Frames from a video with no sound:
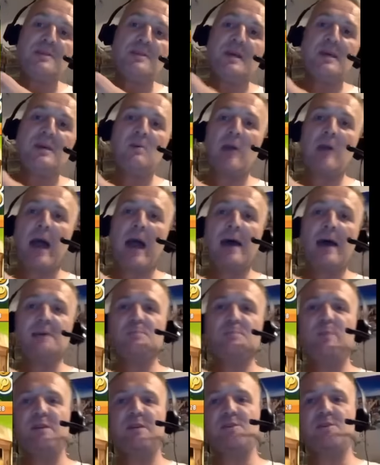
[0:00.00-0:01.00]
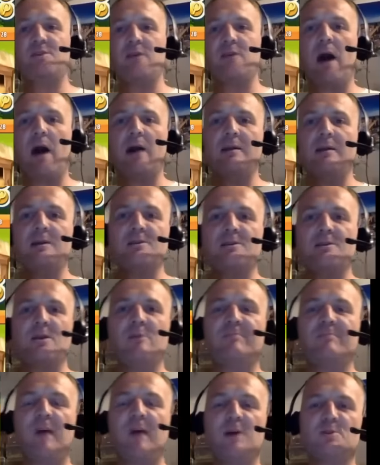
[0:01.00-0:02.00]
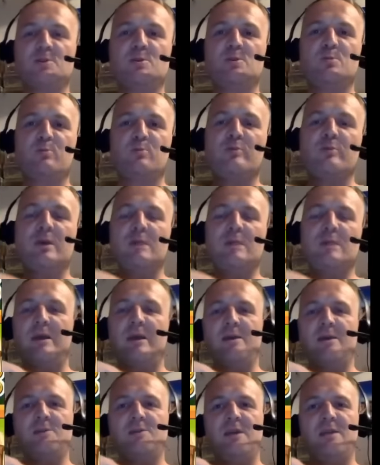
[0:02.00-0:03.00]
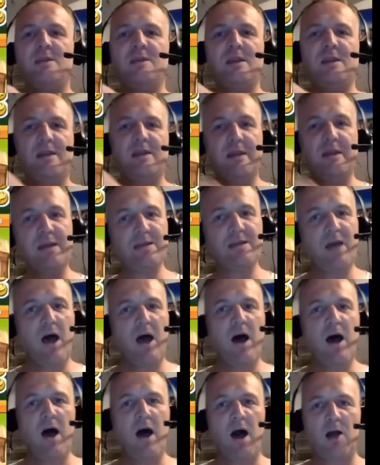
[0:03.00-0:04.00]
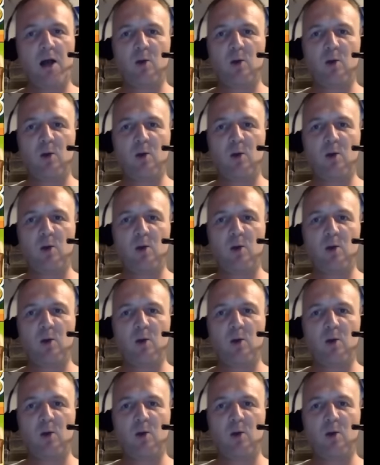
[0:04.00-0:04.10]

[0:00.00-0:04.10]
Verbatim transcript: has been started. So far, Supreme is in the lead. Uh, Queen